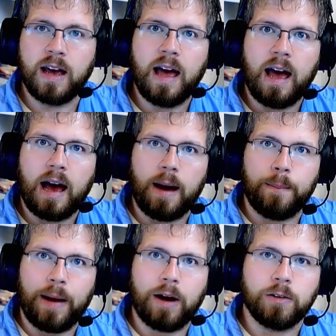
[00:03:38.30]

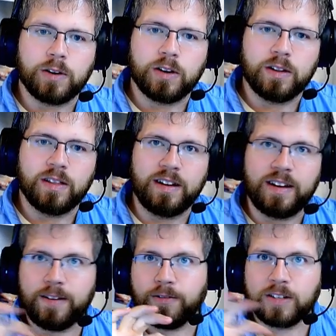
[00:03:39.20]
about the
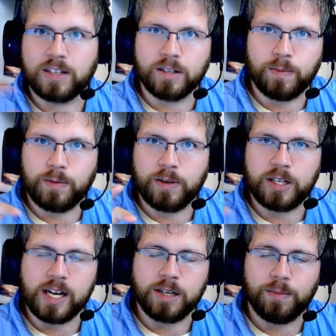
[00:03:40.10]
differences between
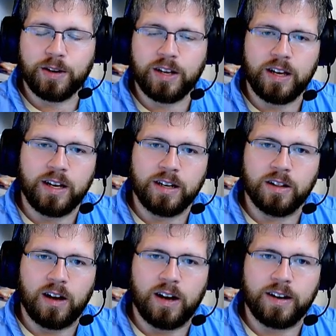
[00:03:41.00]
ChatGPT and
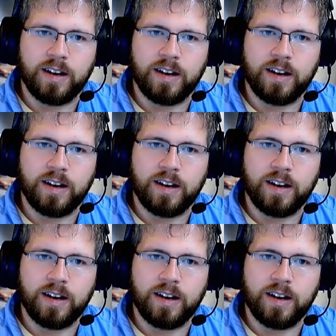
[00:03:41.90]
Claude